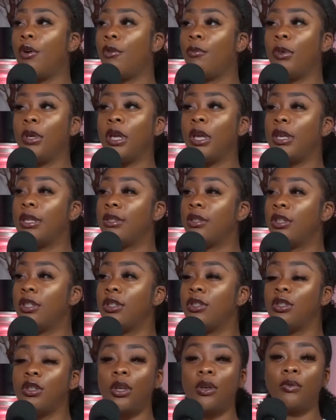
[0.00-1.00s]
because
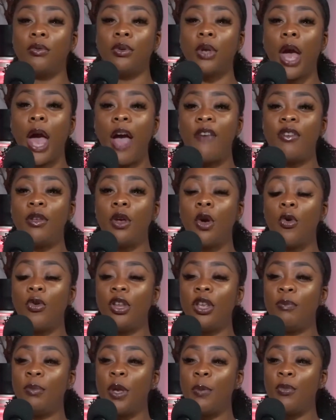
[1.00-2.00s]
there's having
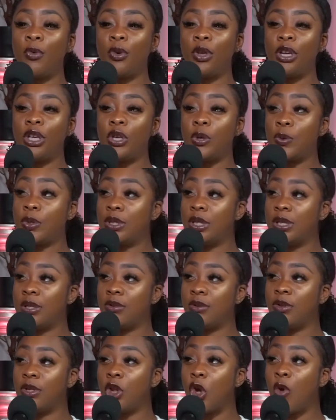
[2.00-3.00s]
only people in
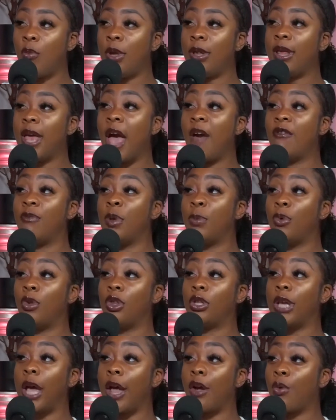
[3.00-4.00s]
Houston know me than having people
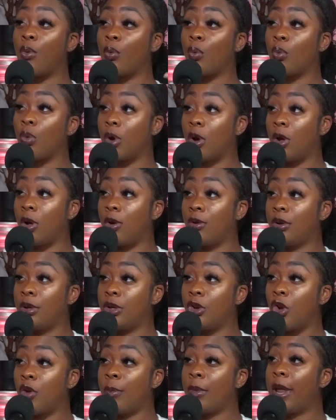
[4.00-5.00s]
in the entire world
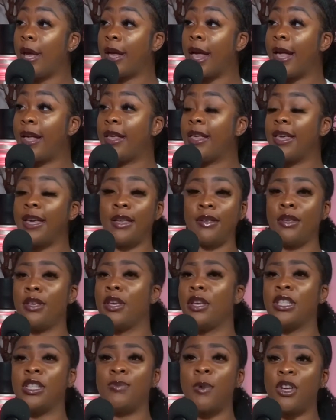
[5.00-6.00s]
know me. Like, I can get
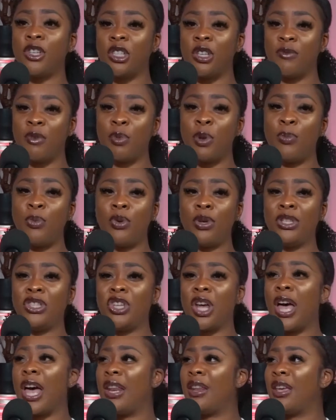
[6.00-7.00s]
sponsorship for people in
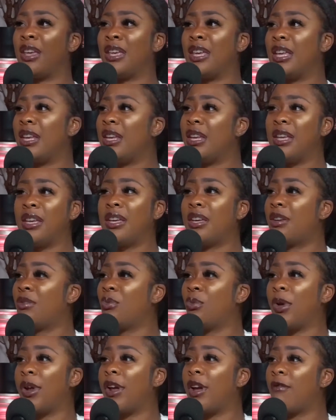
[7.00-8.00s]
China, India,
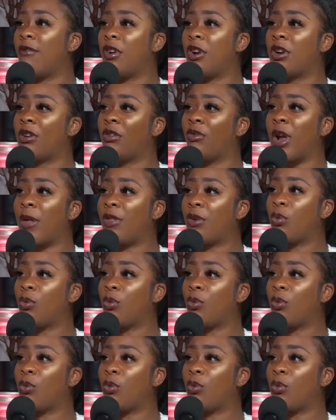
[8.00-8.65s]
whatever, around the